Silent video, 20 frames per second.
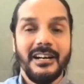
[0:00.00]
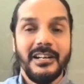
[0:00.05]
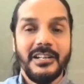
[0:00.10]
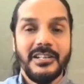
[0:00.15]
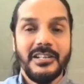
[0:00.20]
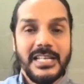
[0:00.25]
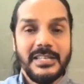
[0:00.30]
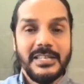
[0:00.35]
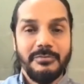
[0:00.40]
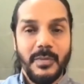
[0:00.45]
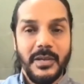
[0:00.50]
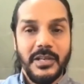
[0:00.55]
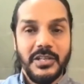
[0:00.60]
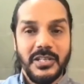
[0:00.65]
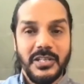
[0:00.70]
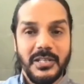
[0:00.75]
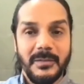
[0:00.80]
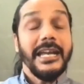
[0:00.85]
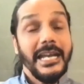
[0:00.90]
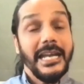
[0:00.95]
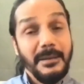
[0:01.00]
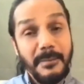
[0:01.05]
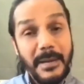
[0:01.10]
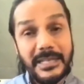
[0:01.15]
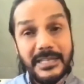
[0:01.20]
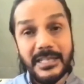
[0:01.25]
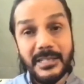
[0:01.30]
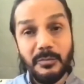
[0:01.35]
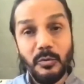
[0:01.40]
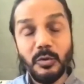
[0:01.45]
transformation. In
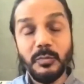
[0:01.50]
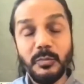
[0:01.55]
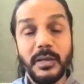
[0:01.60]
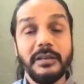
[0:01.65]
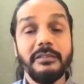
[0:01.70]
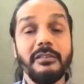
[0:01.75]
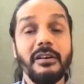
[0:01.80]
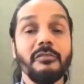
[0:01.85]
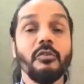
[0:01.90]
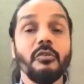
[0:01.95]
MaitriBodh Parivaar,